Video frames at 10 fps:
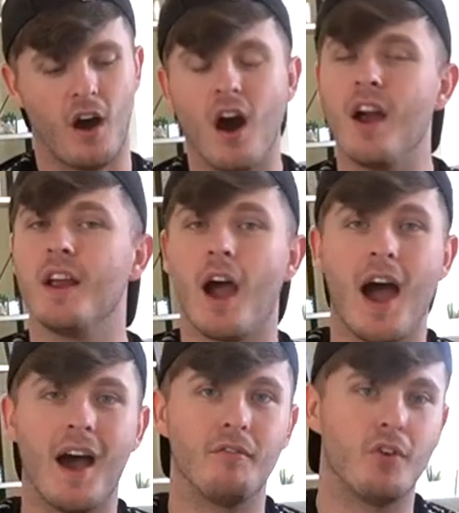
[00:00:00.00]
I
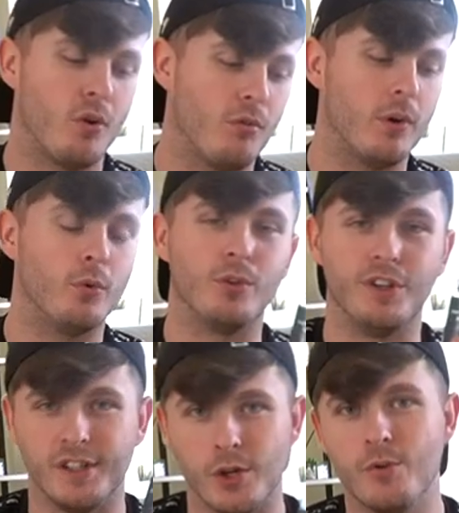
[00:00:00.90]
have no real
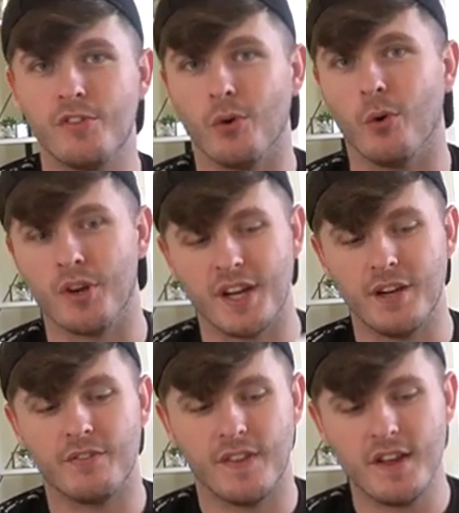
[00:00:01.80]
use or
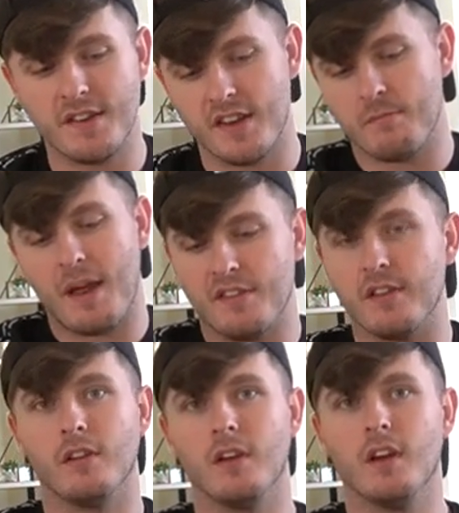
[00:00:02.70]
need for this. It's meant
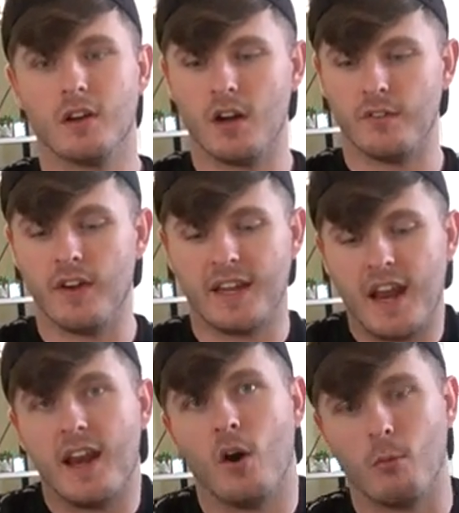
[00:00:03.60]
to kind of,
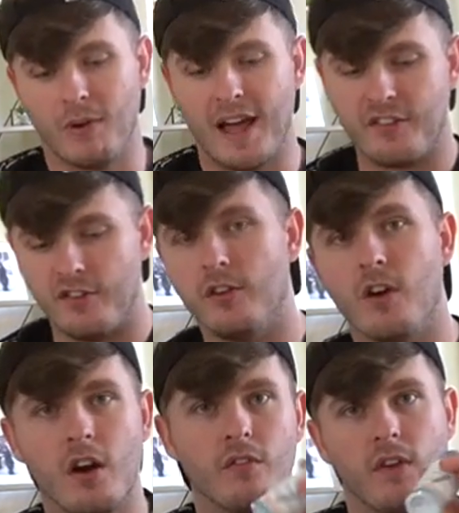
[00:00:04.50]
again, help relax you,
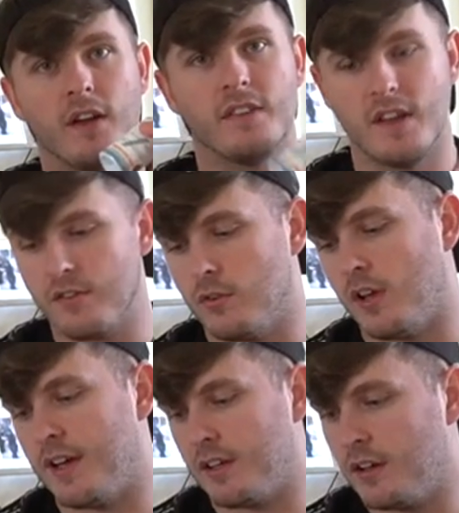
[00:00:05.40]
kind of like this, or
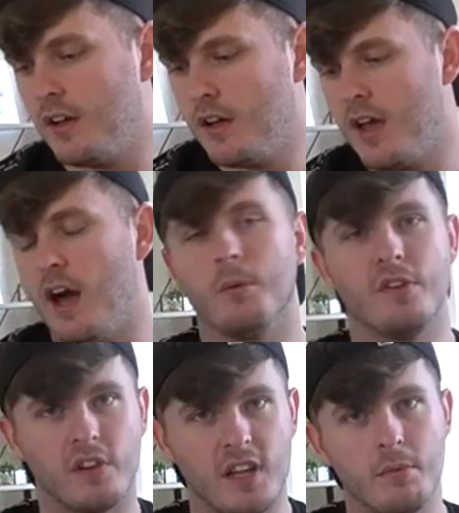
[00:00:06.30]
like help you
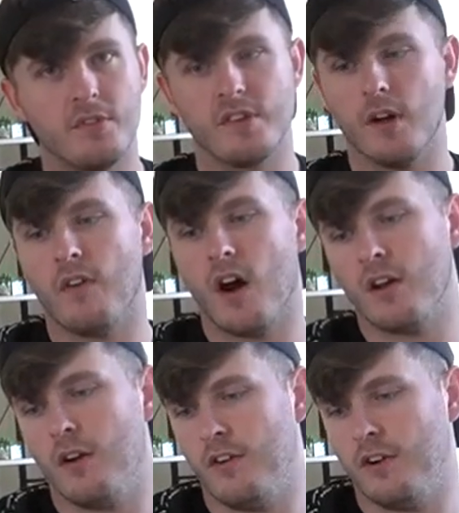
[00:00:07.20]
sleep and stuff.
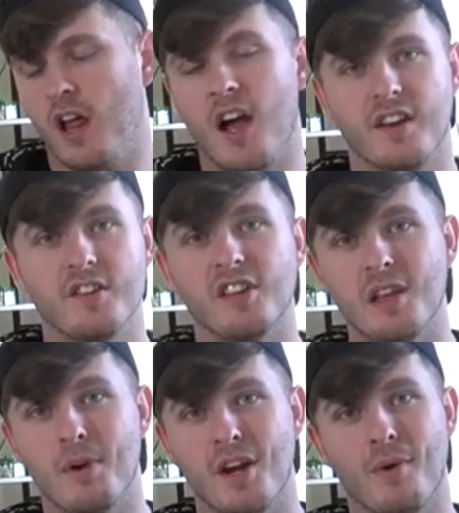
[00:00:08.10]
I can
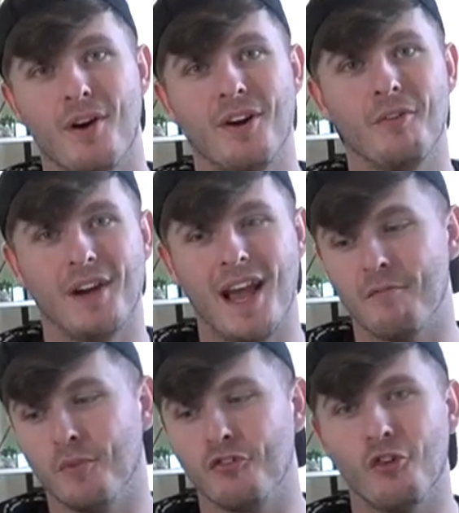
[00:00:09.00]
sleep anywhere. I don't really
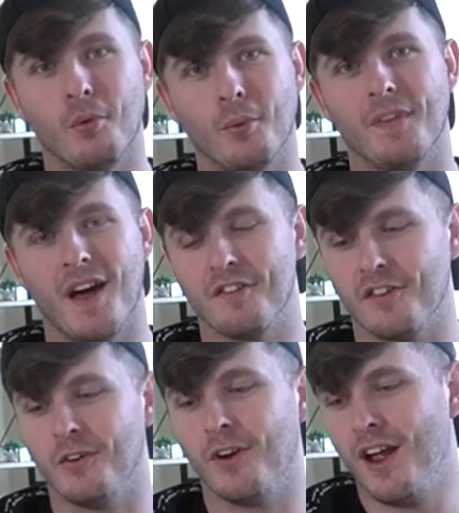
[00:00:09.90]
have much trouble with that.
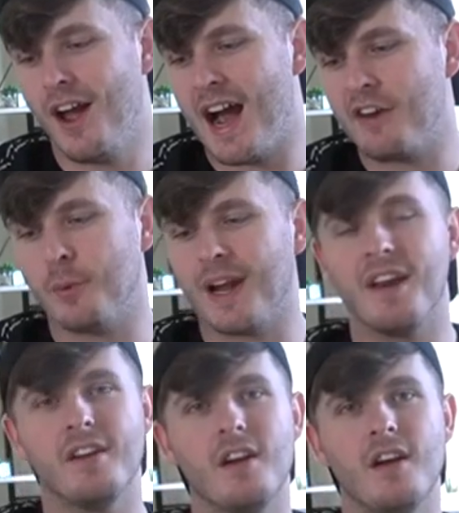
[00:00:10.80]
So
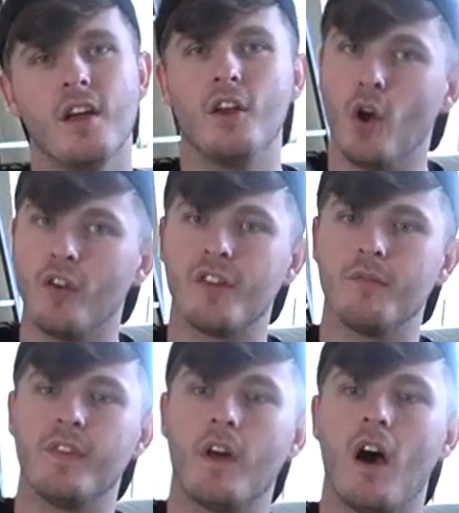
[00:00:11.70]
ashwagandha, not
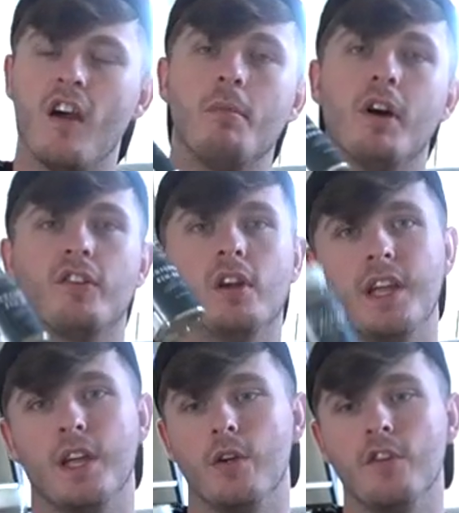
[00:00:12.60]
something that I have
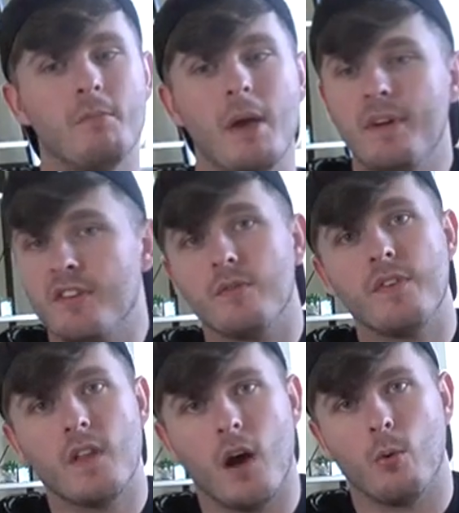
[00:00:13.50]
personally used. Maybe it's
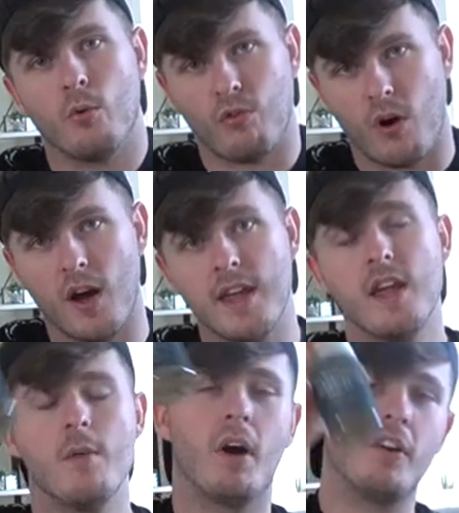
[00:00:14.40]
something that I will try,
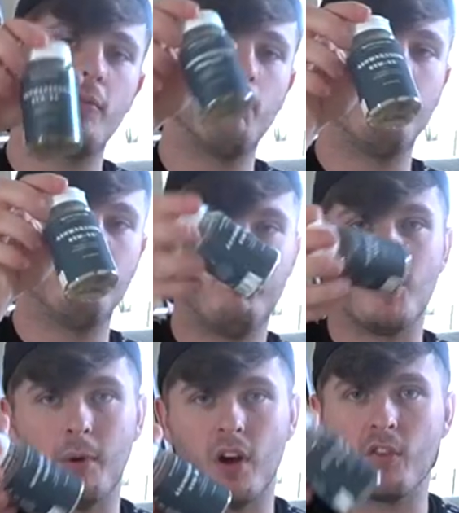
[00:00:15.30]
but I just,
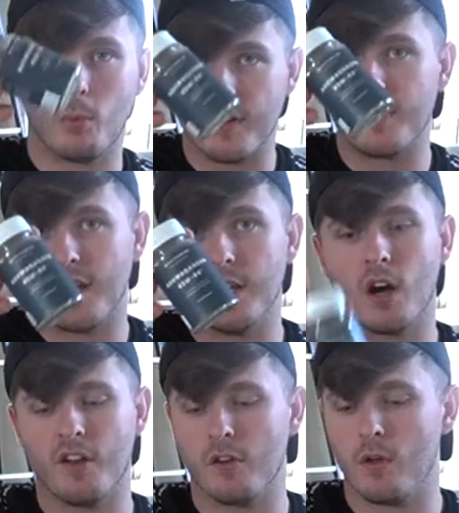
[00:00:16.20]
to be honest, wanted to let you
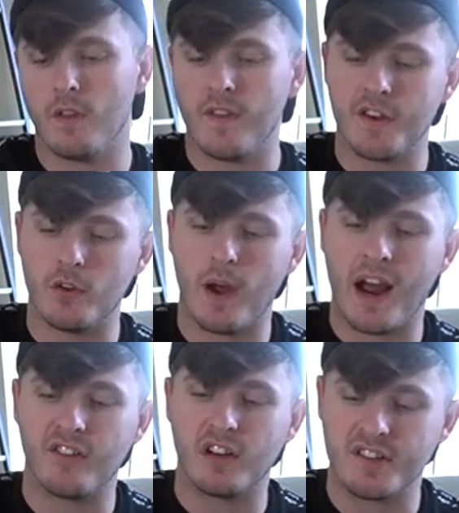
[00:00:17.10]
guys know that they do
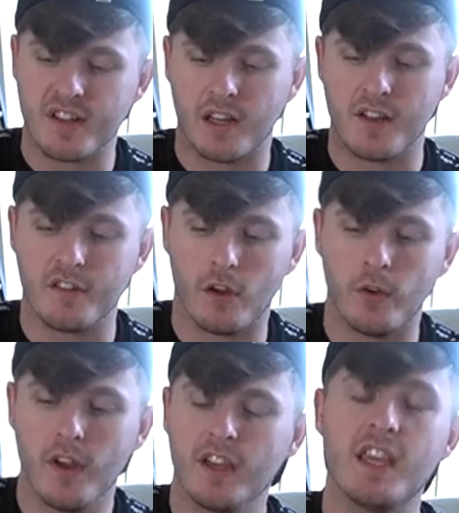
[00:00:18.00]
actually sell it. So
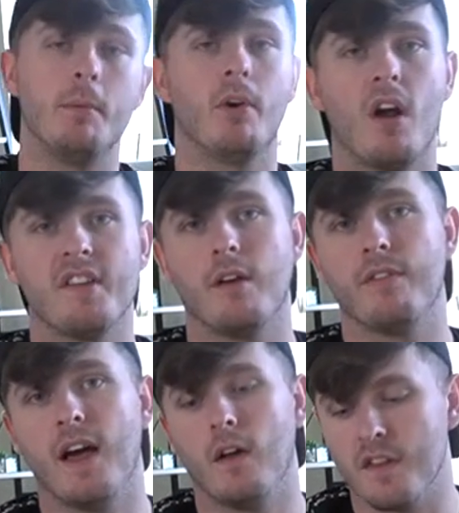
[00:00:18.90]
keep your eyes out for
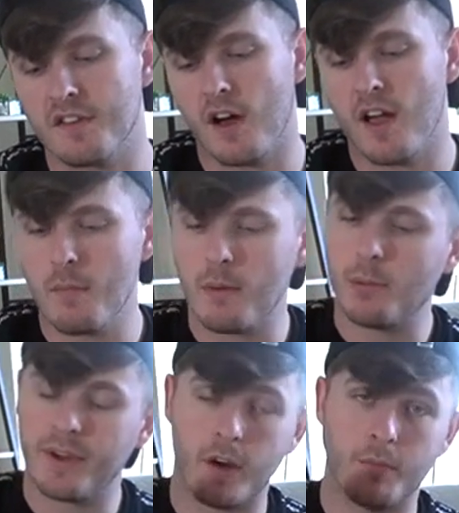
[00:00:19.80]
that on the site and maybe
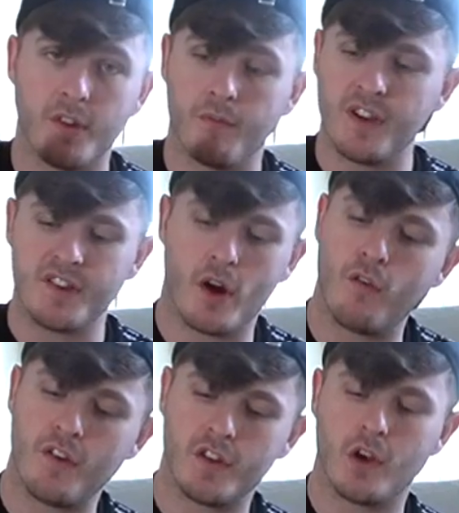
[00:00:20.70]
pick up some for yourself
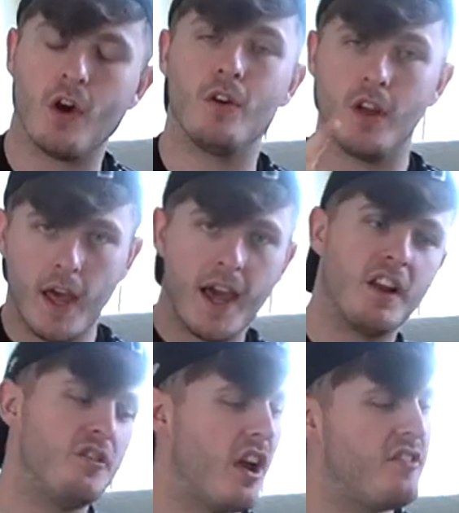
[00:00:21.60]
using code
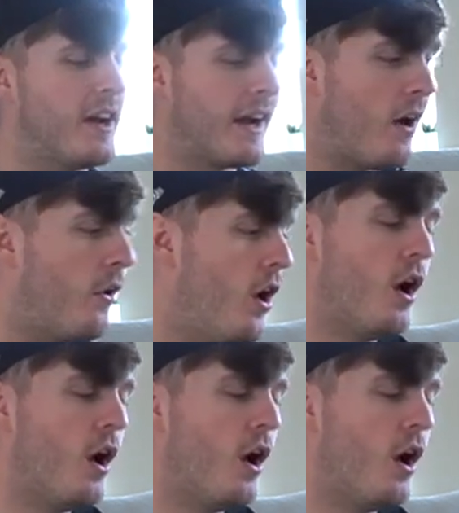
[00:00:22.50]
LSJ at checkout.